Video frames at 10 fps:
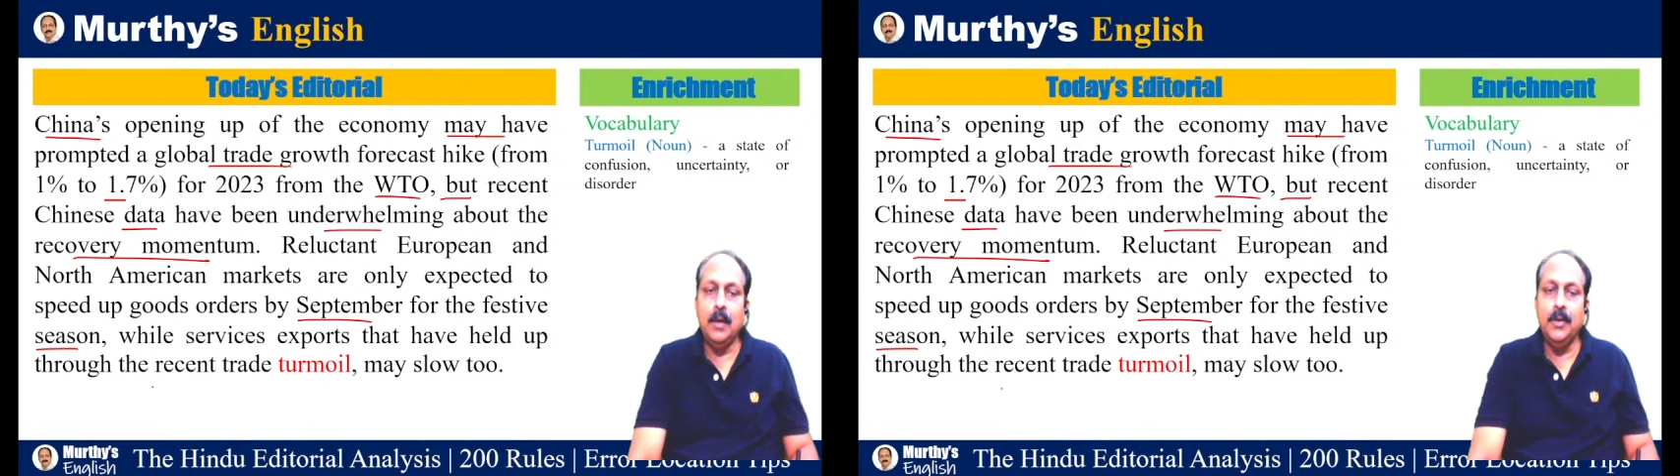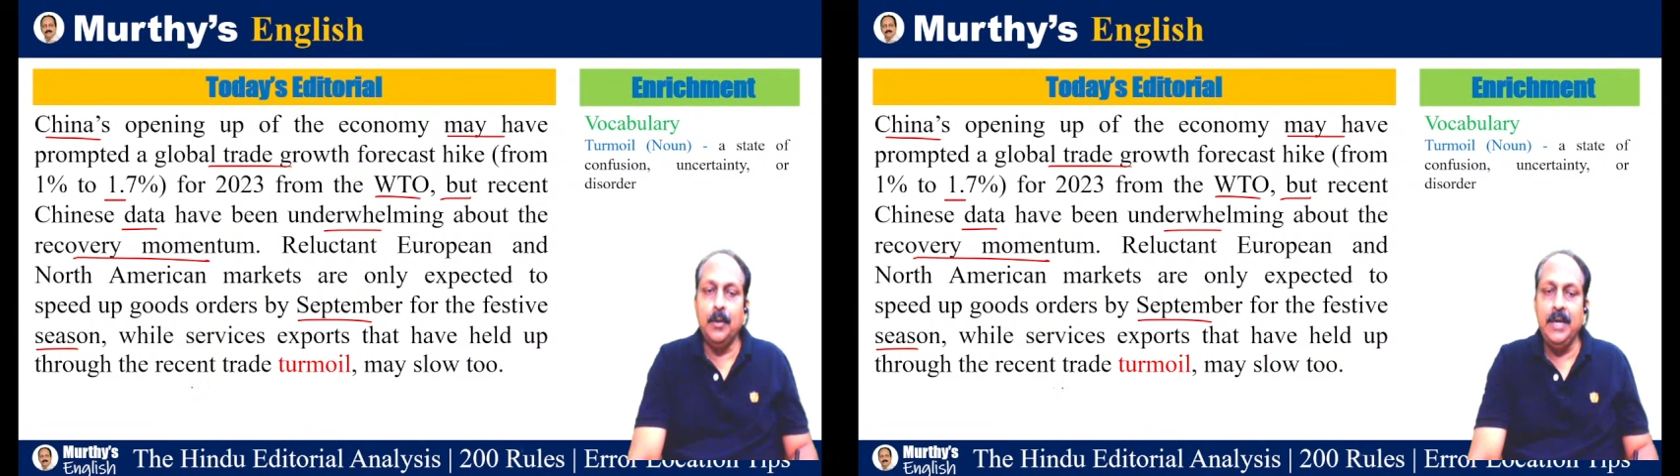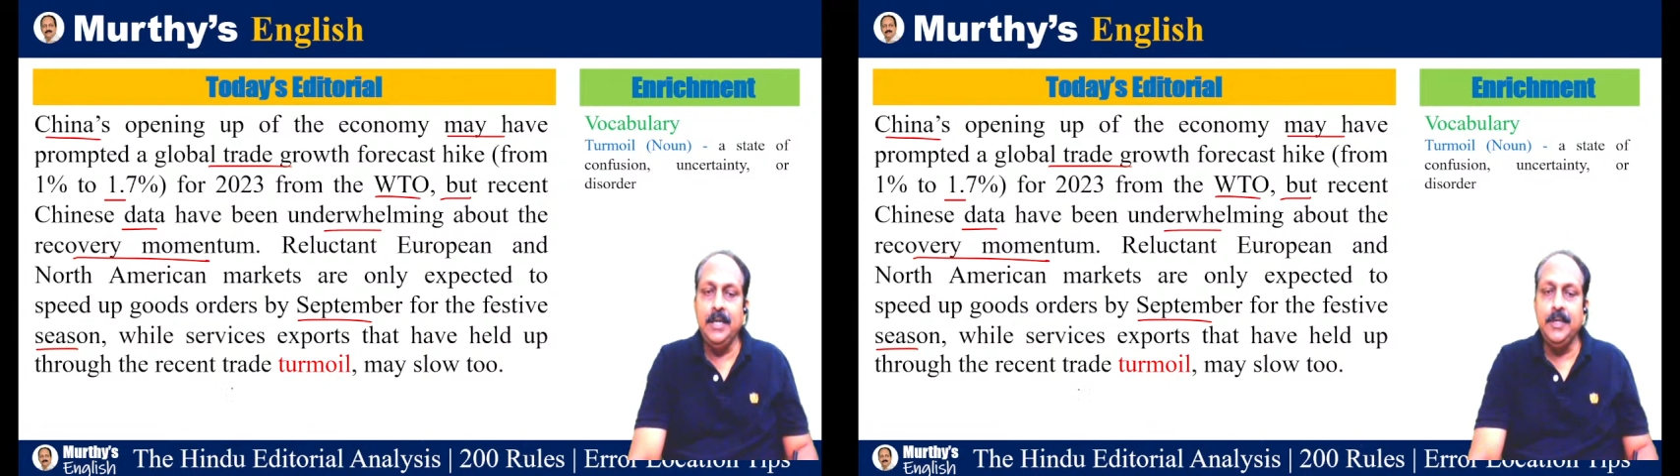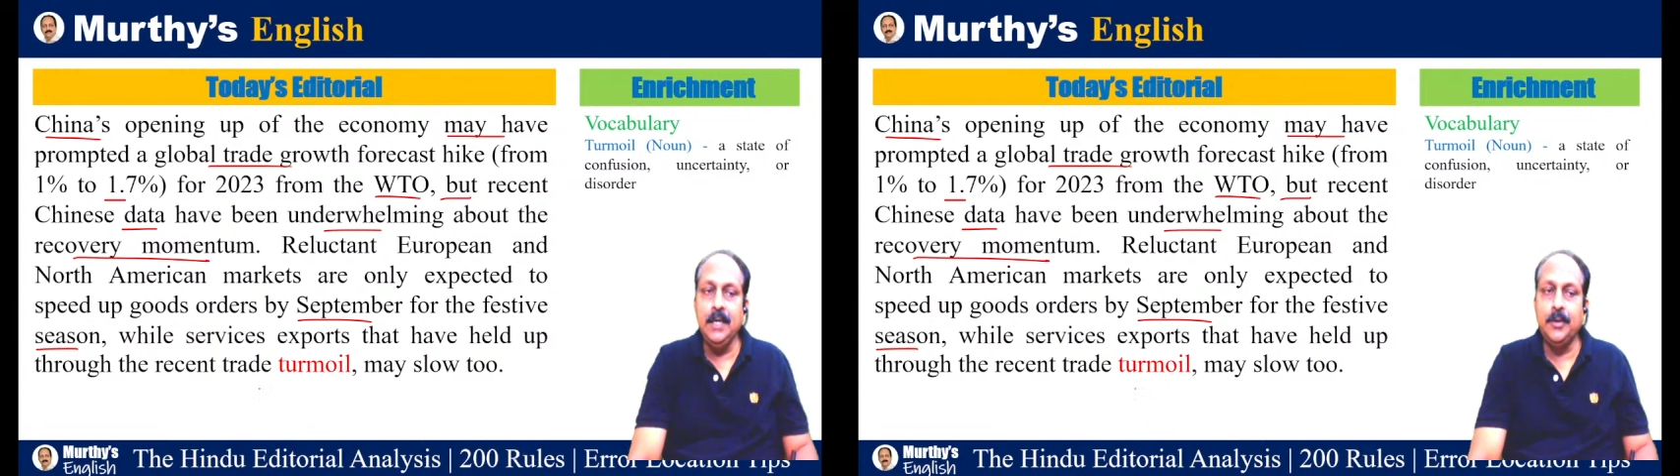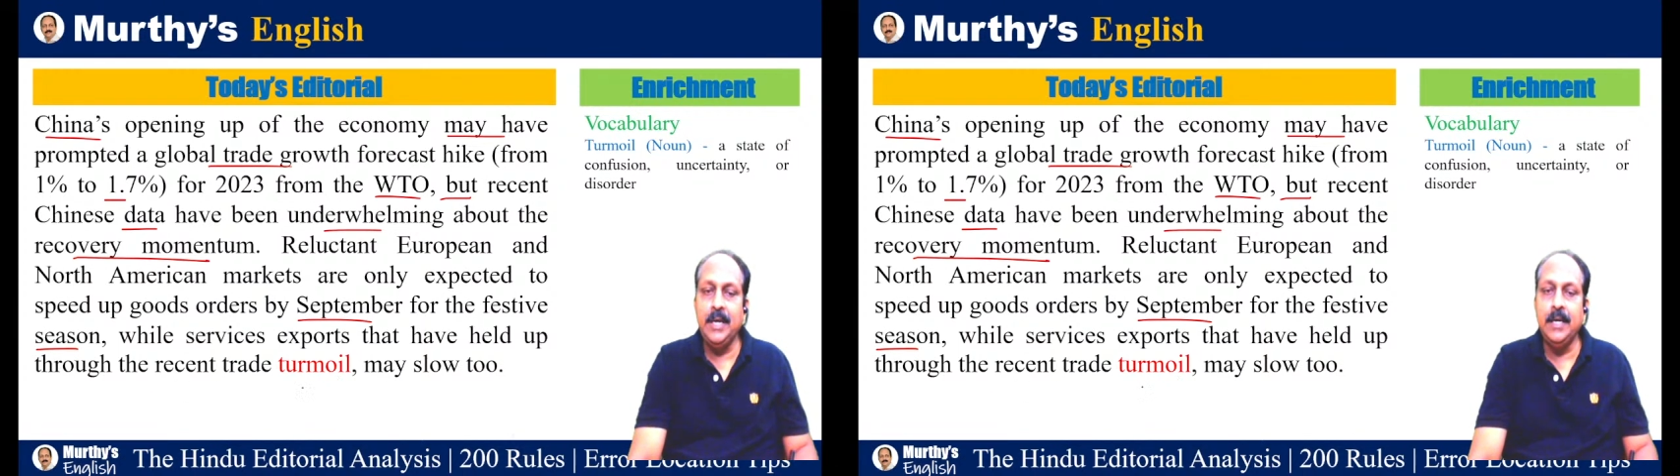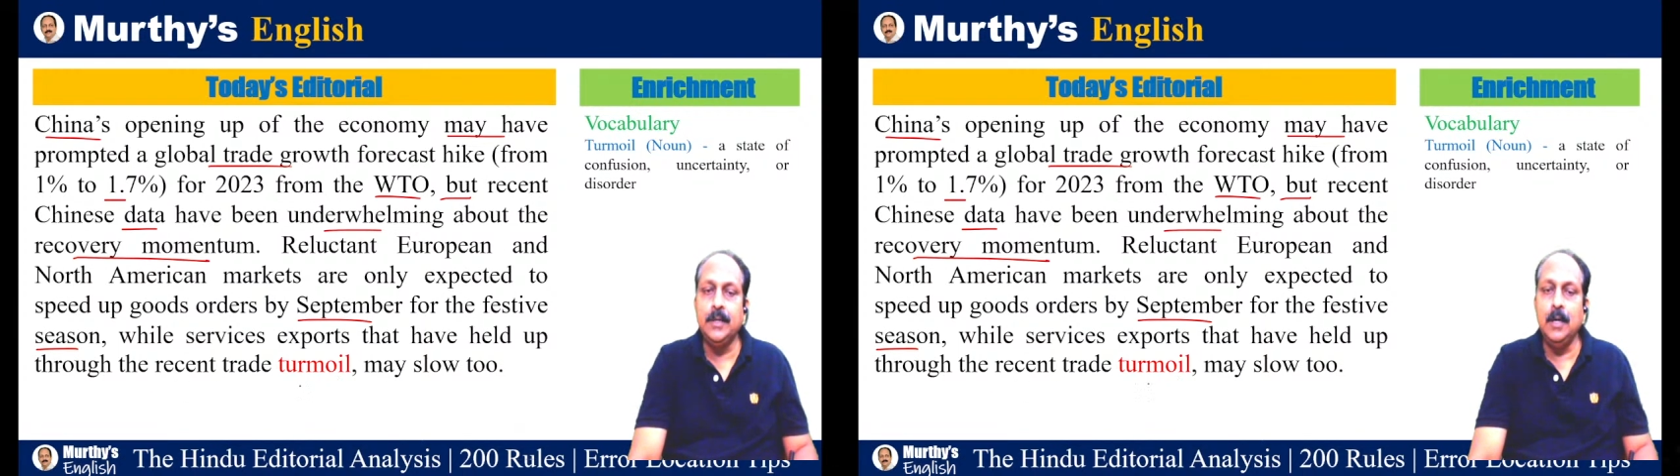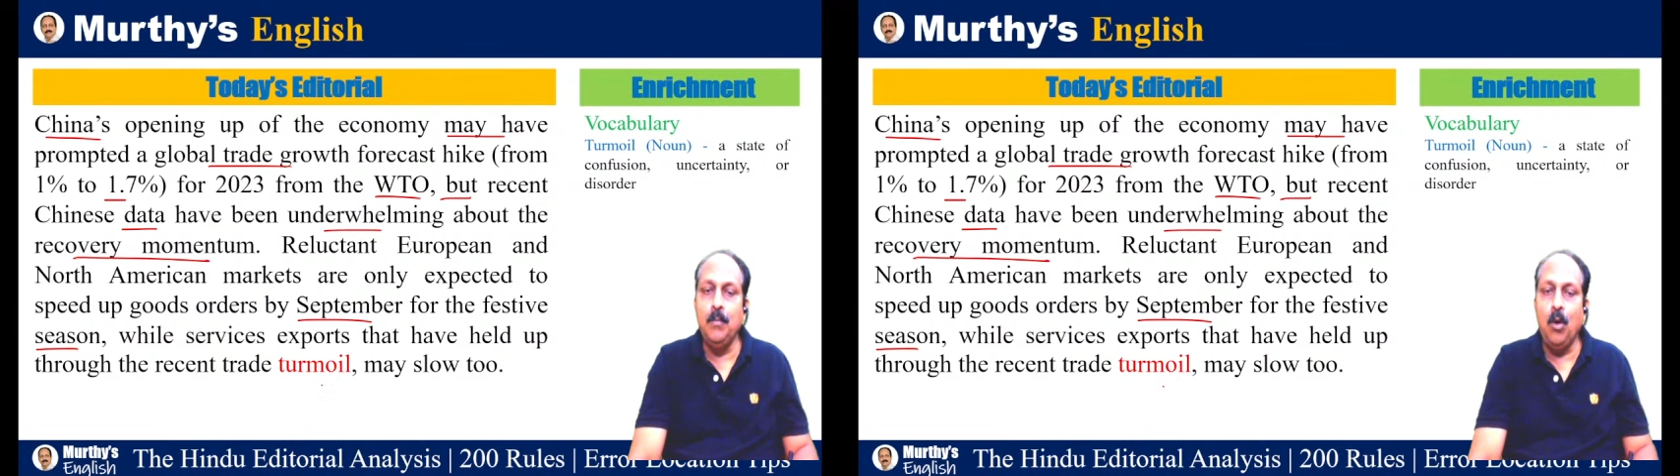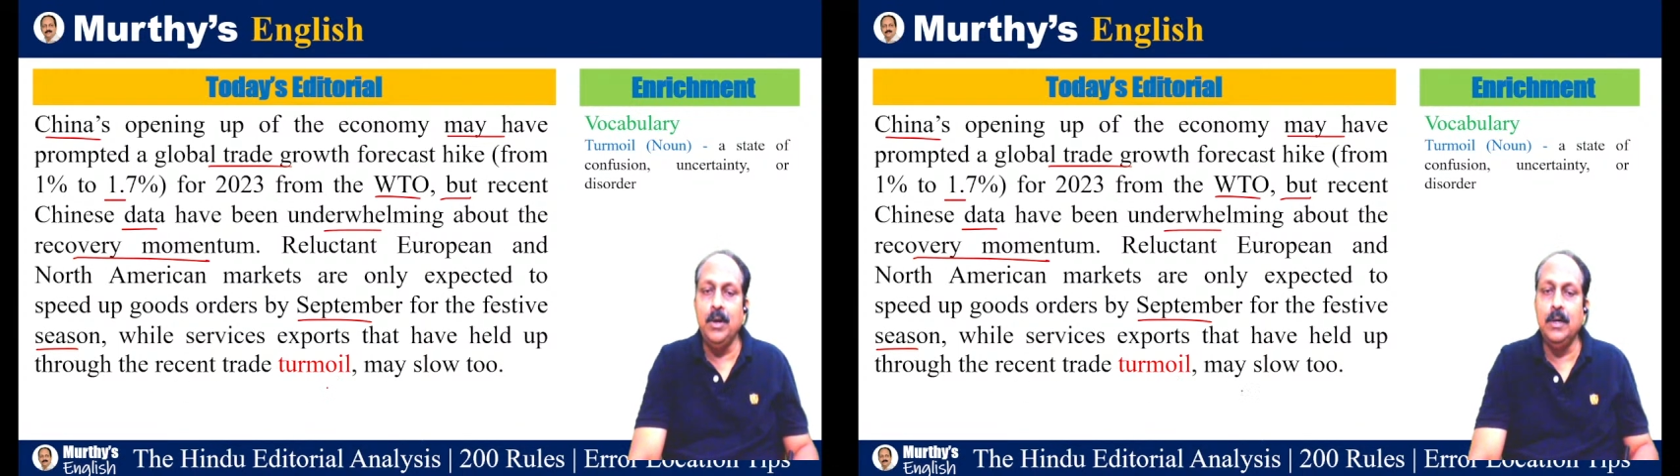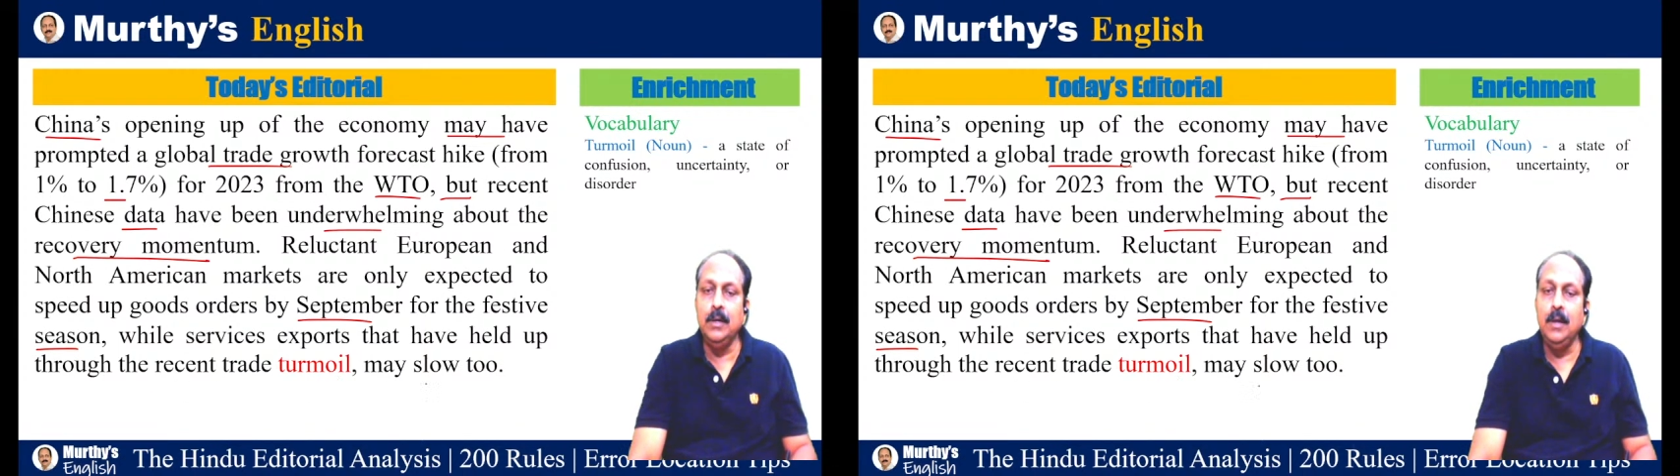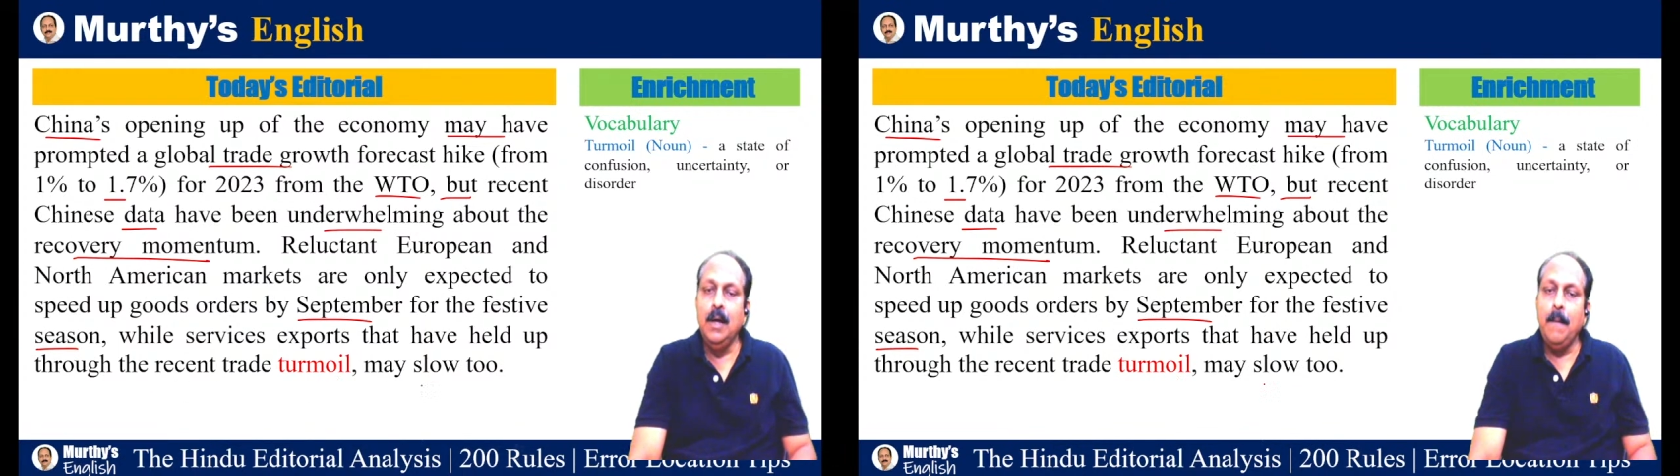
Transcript: the recent trade turmoil